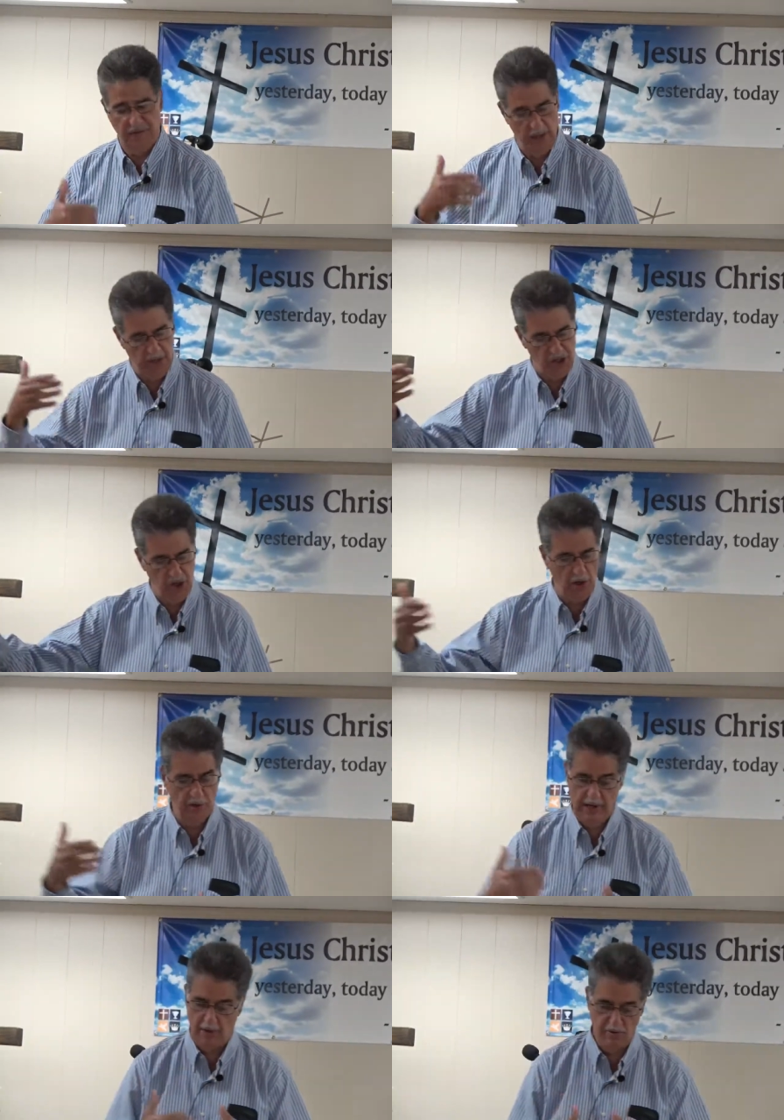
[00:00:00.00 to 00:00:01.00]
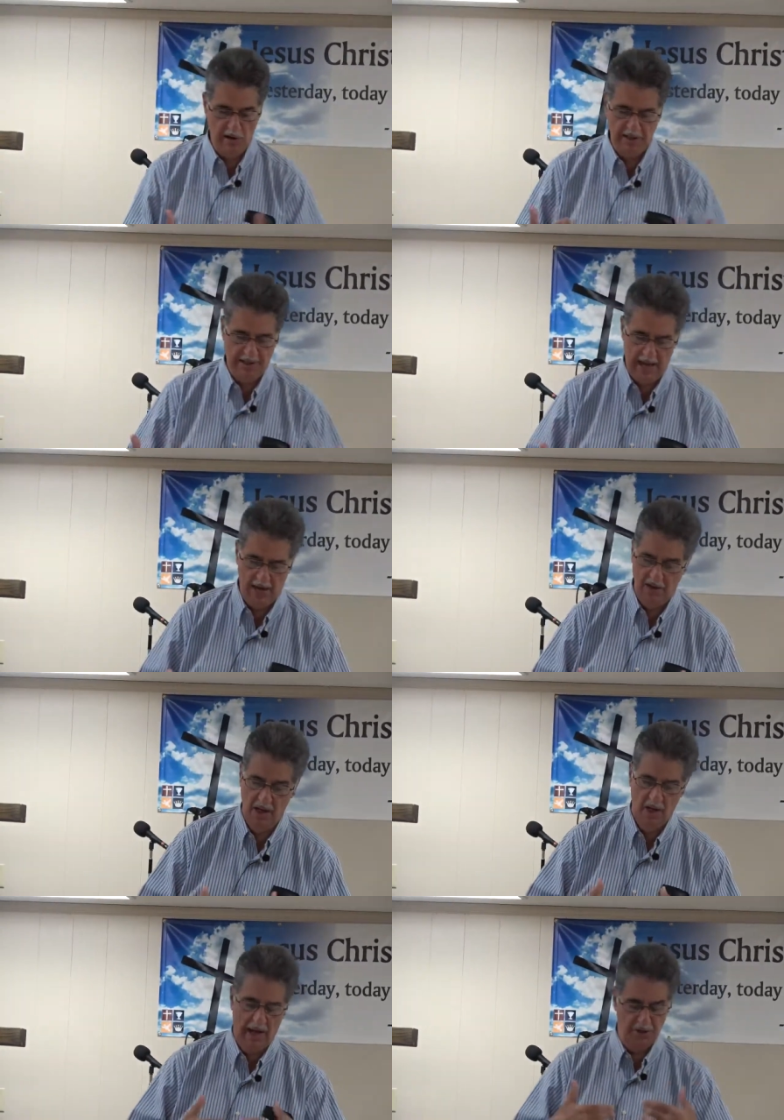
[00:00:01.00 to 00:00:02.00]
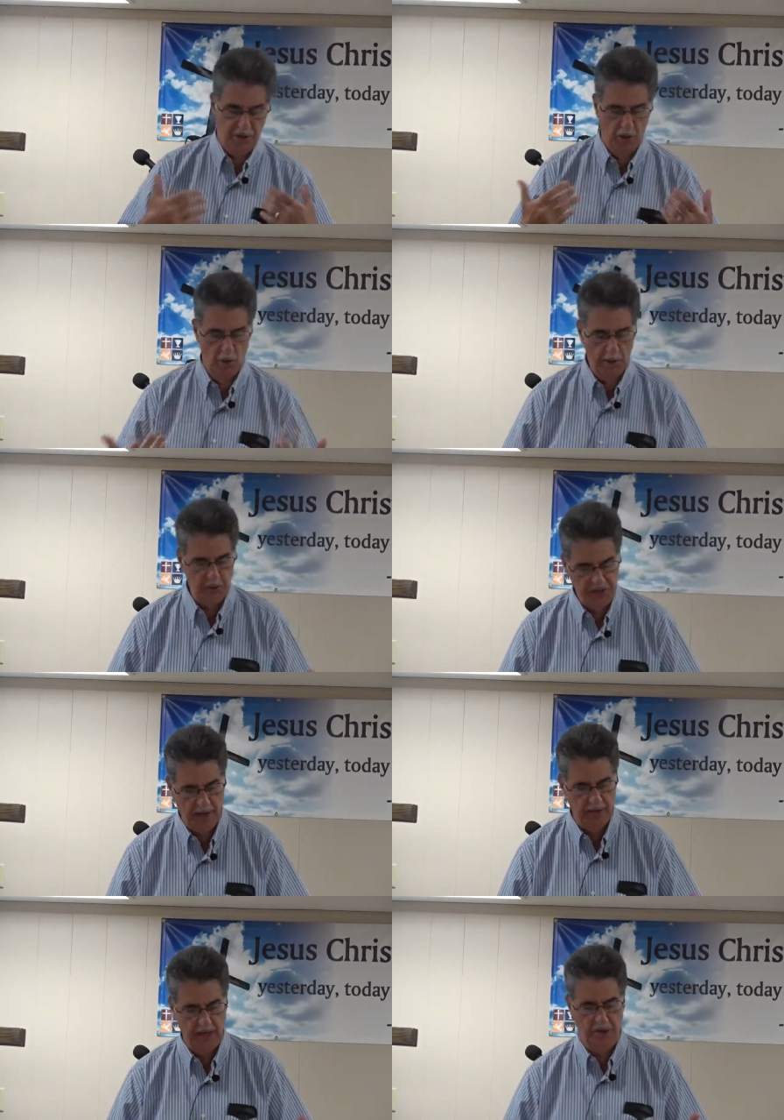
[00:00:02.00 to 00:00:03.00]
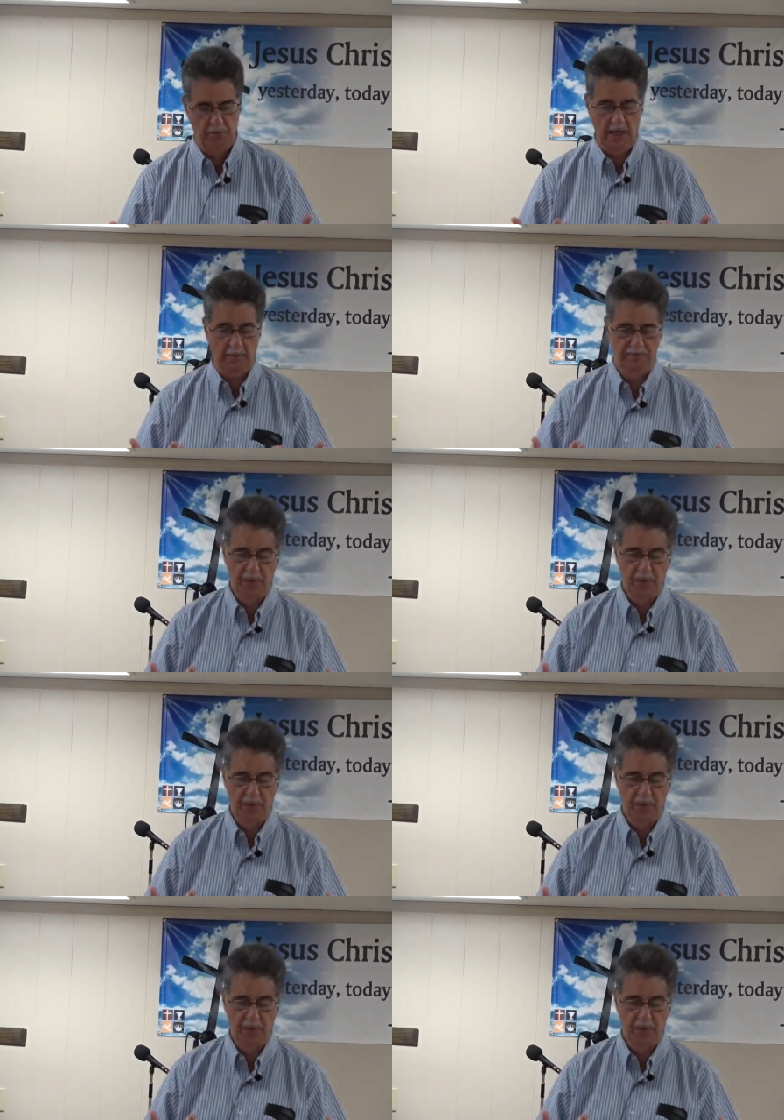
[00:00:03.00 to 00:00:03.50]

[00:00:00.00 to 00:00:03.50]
Let me show you, and I wrote it down as the Lord was giving it to me.